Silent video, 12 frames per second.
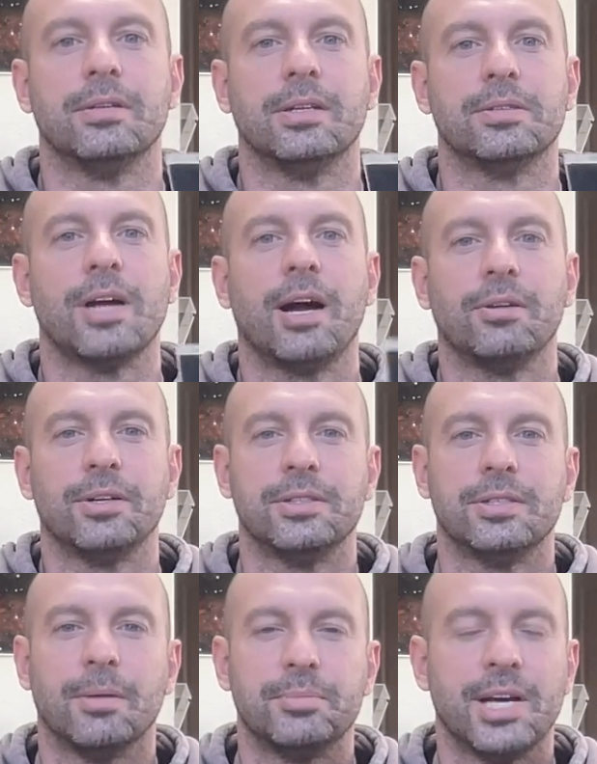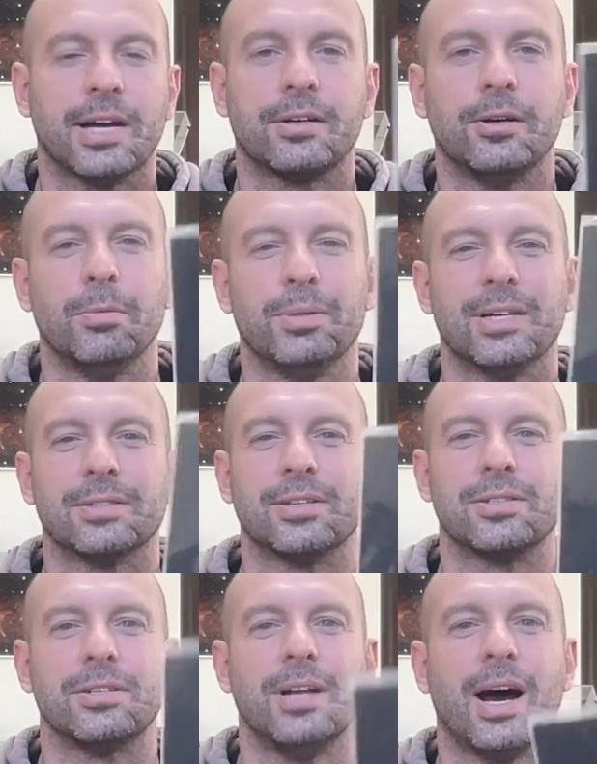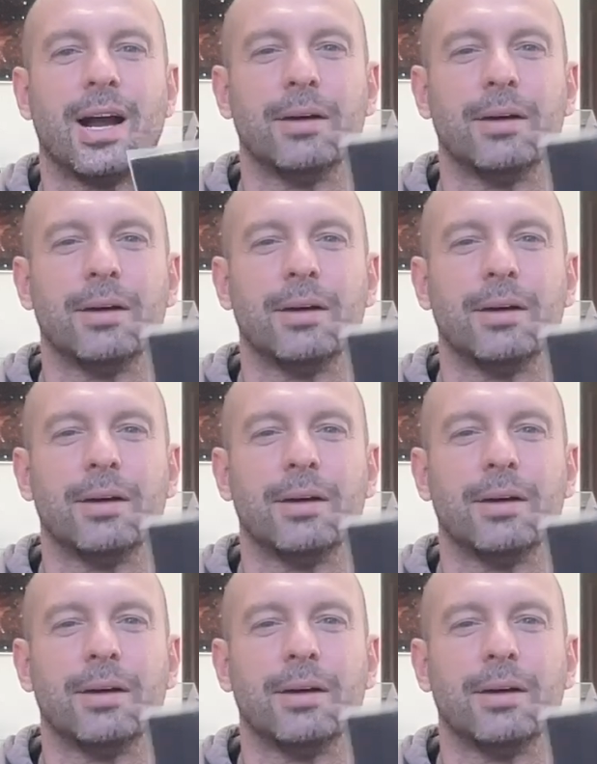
entirely dub techno, because it's not.